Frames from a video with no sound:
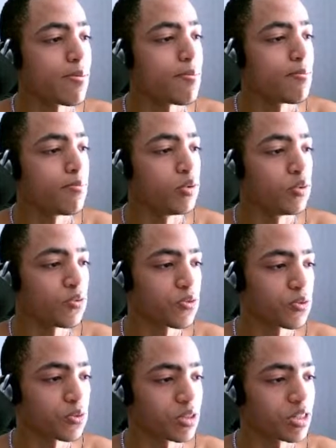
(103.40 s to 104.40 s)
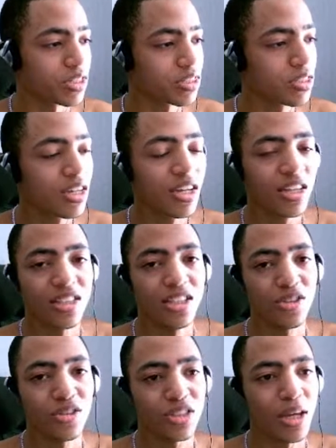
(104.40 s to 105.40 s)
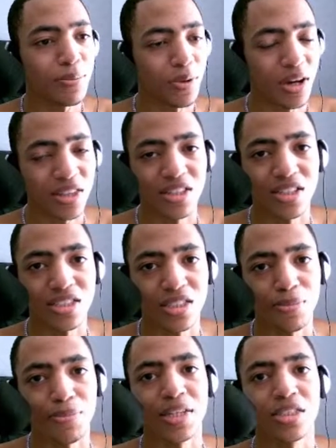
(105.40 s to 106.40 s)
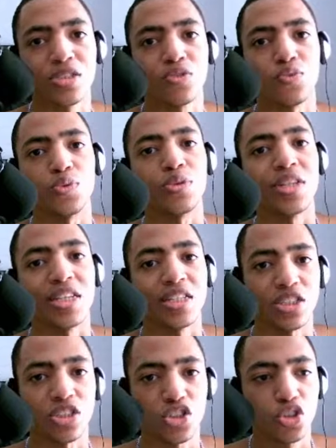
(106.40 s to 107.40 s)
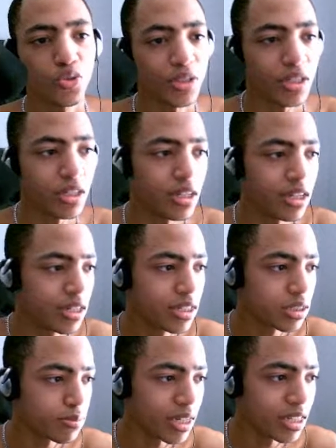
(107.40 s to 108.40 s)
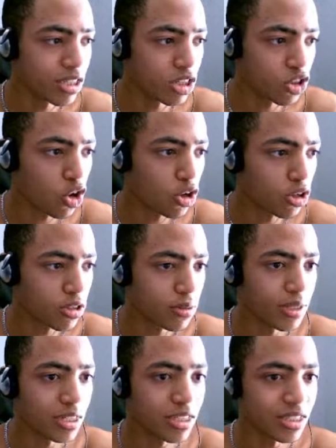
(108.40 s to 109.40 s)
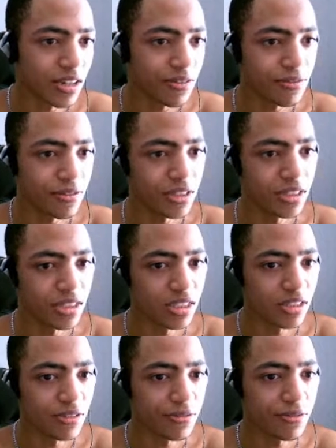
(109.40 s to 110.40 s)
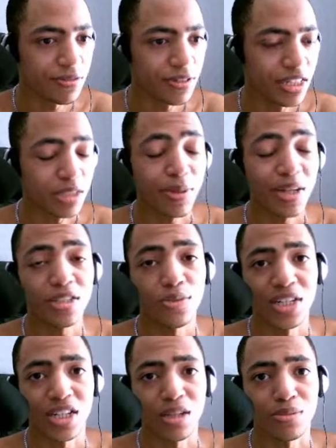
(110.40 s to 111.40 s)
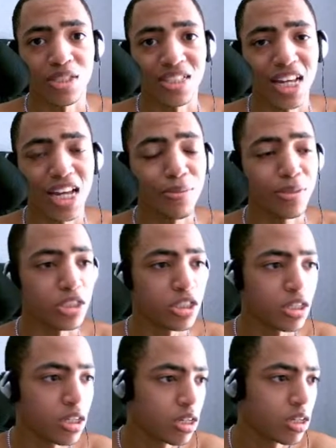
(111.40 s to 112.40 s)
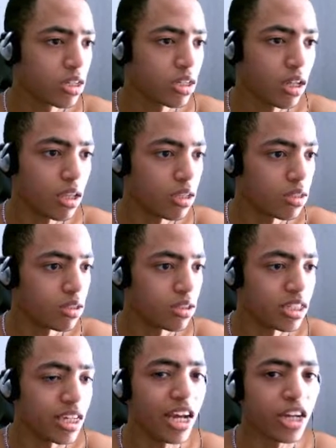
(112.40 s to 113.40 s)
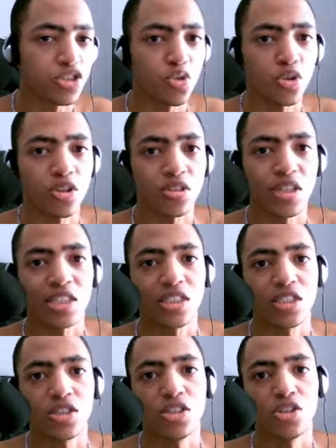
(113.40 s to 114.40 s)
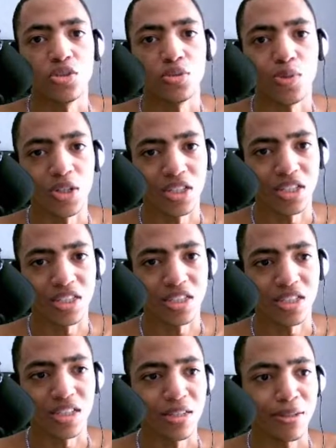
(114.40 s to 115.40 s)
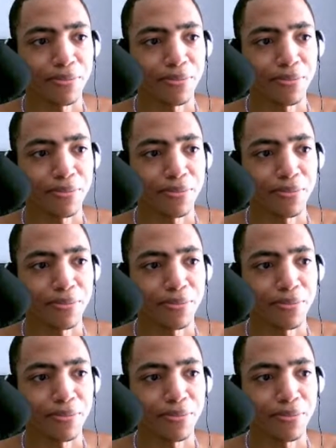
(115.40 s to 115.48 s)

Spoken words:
move through this. Lethal Tempo, I think it's the best rune in its tree. It's better than Conquer because I feel as if, especially when it comes to damage, the extra auto attacks is going to do more than the